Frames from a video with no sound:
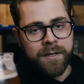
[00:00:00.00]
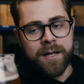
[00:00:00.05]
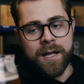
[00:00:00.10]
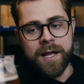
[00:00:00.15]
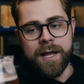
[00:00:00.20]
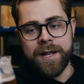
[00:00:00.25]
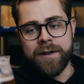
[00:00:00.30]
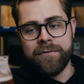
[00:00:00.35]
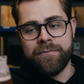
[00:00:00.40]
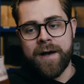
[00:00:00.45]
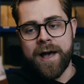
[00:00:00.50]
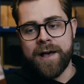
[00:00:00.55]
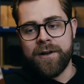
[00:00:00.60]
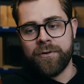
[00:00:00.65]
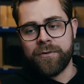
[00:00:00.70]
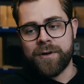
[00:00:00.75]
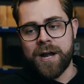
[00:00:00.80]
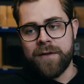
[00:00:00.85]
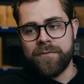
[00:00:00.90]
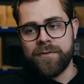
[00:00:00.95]
and a
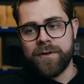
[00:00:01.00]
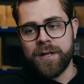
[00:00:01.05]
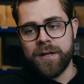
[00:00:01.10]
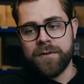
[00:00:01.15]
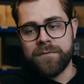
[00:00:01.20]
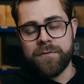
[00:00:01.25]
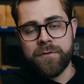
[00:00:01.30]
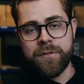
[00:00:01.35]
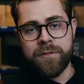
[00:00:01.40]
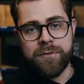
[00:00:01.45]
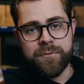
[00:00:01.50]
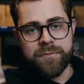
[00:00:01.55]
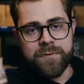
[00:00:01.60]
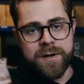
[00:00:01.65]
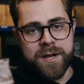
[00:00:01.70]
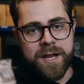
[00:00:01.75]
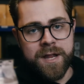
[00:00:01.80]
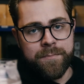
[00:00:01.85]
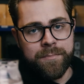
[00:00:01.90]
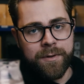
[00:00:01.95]
final gravity of
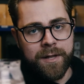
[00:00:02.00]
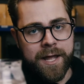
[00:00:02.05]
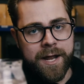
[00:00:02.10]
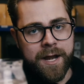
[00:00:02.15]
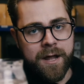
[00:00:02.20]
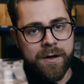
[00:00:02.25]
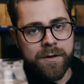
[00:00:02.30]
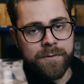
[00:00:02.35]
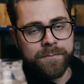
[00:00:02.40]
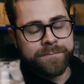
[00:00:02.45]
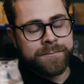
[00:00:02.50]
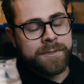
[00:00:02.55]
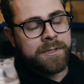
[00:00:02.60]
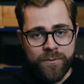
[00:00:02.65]
3 Plato.